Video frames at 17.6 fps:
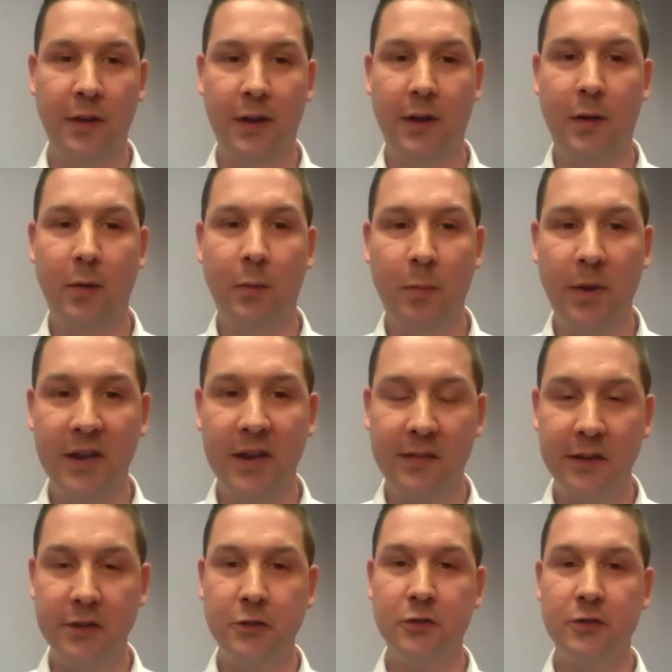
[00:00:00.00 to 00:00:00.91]
the
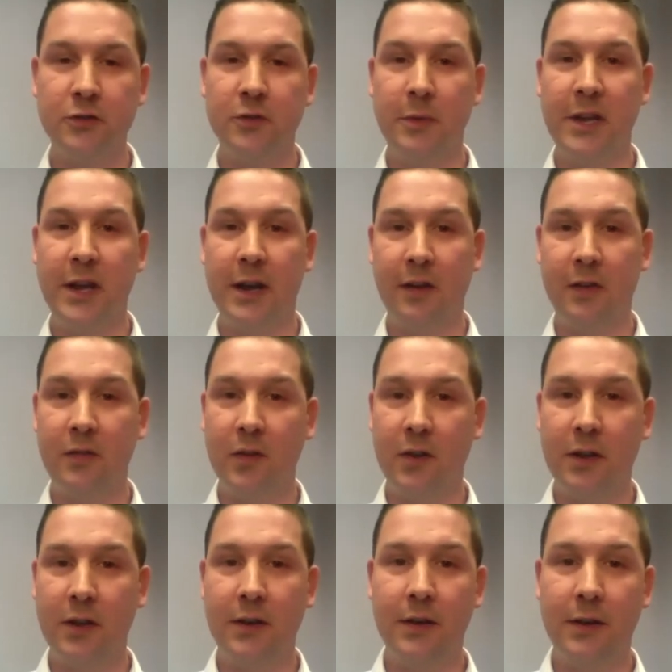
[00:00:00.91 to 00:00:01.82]
biggest issues for me,
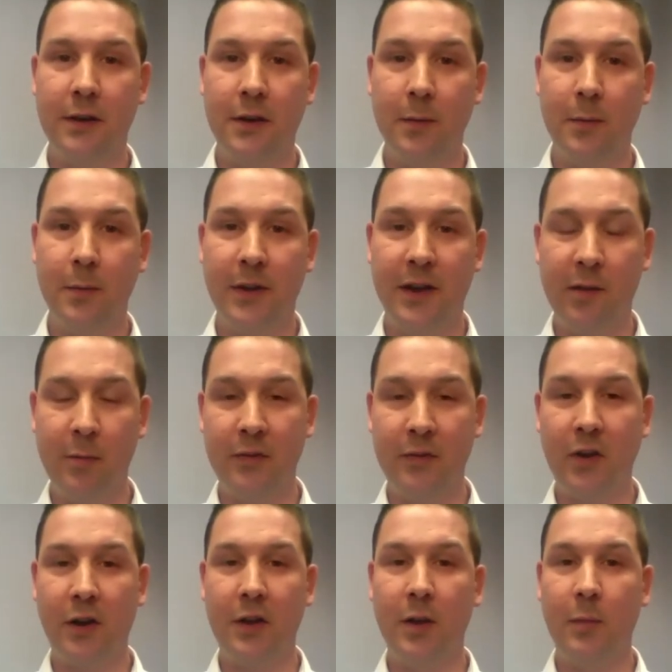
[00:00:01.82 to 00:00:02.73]
honestly, that I've been
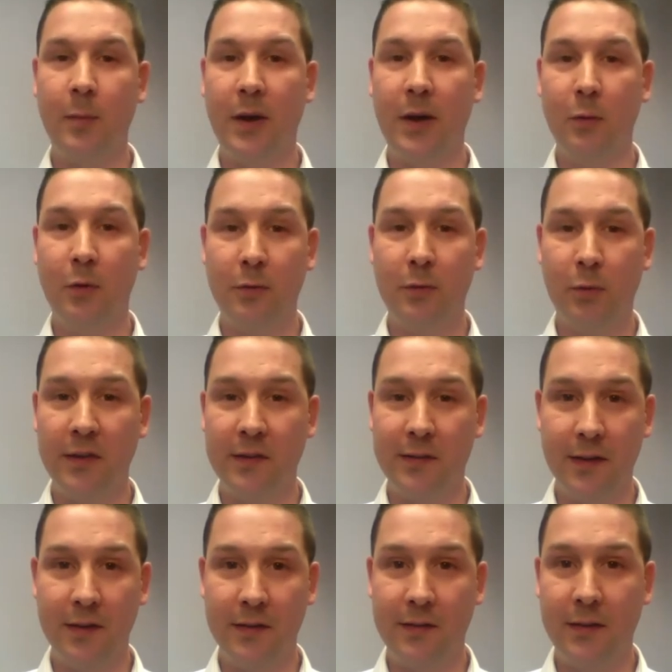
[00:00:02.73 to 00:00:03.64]
talking about with
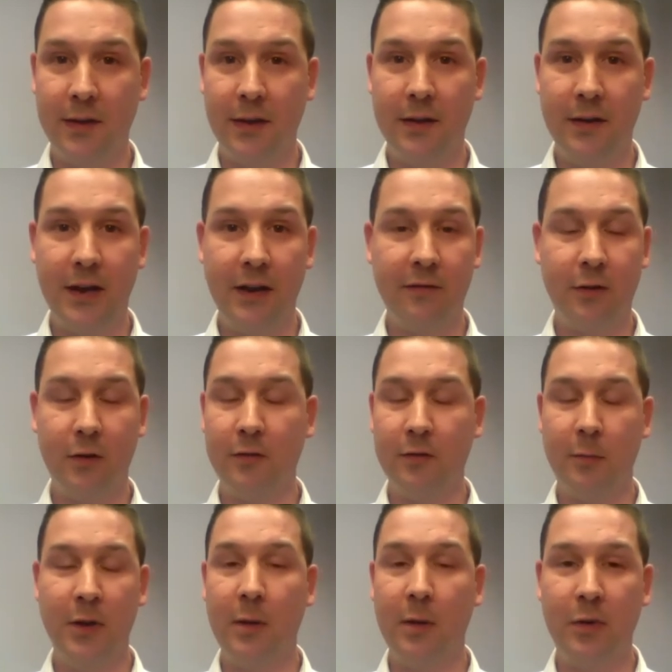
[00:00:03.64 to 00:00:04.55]
residents. And I've heard
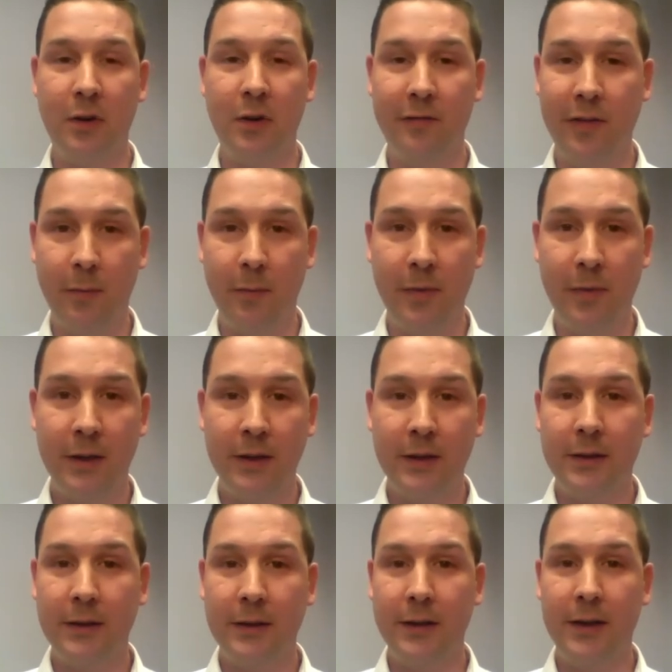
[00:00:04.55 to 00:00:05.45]
from a number of them
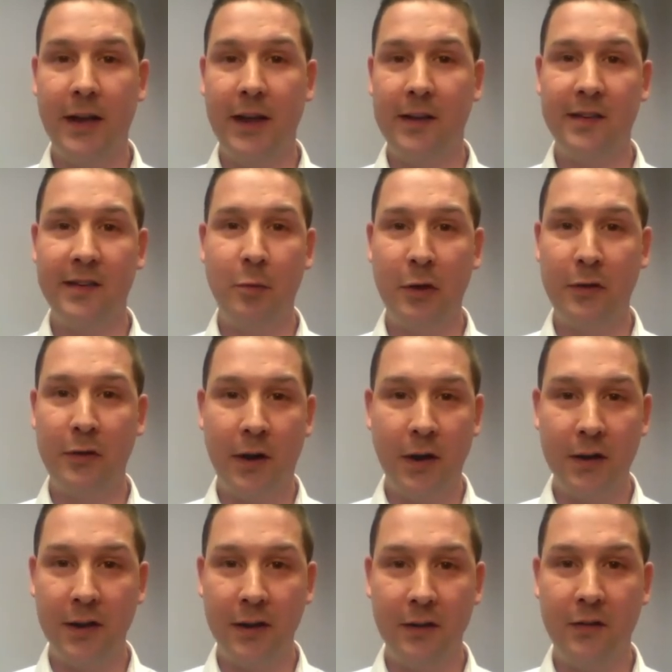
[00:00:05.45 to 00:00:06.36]
as I've been
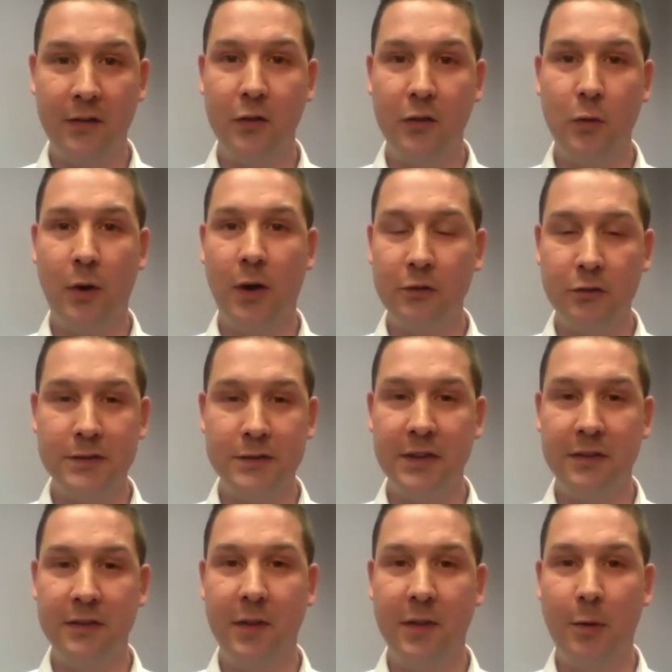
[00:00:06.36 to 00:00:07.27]
talking to
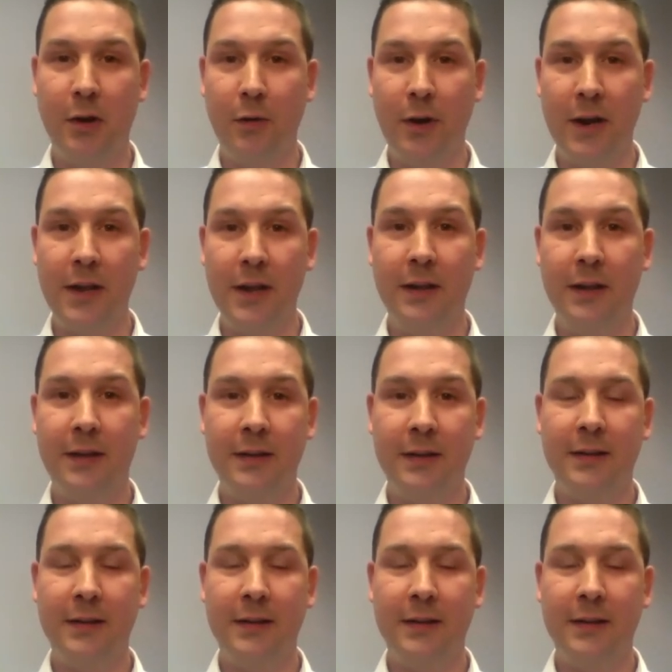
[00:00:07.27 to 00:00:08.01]
hundreds of them already.